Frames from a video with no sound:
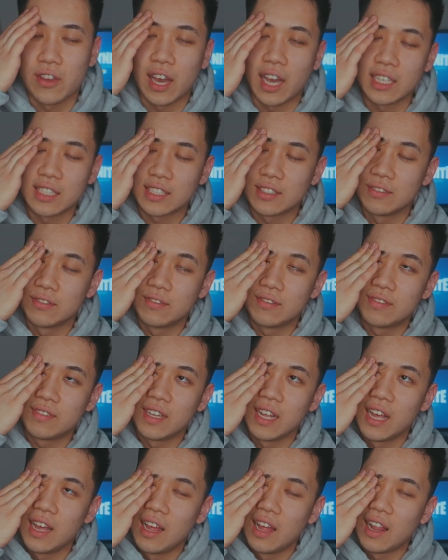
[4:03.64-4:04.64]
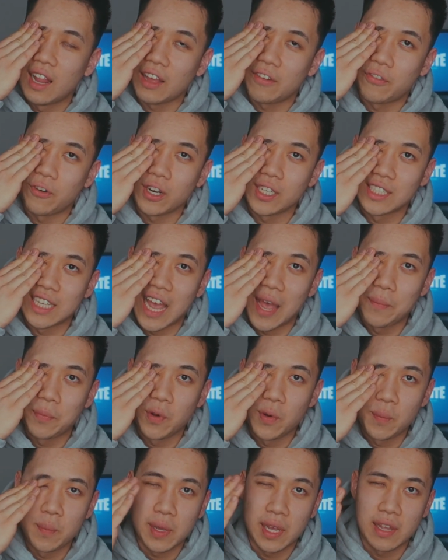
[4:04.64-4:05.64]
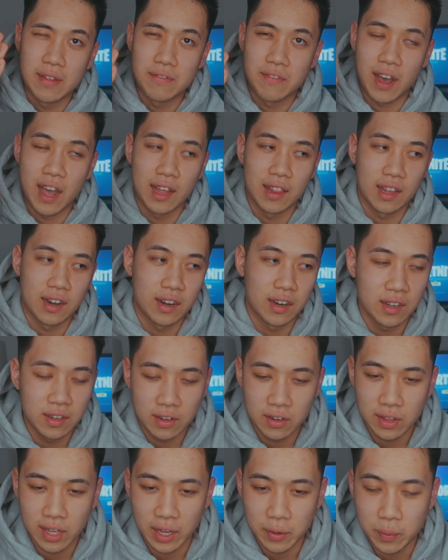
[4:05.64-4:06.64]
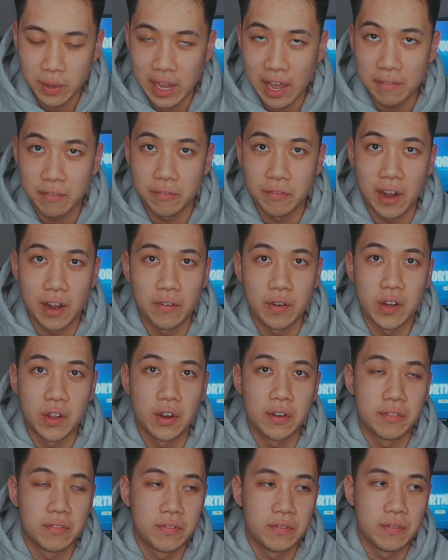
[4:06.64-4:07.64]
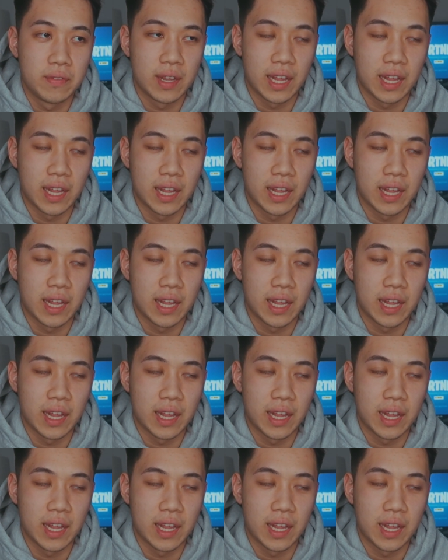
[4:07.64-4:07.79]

you guys, like for example, me and Violetta, like we have very good,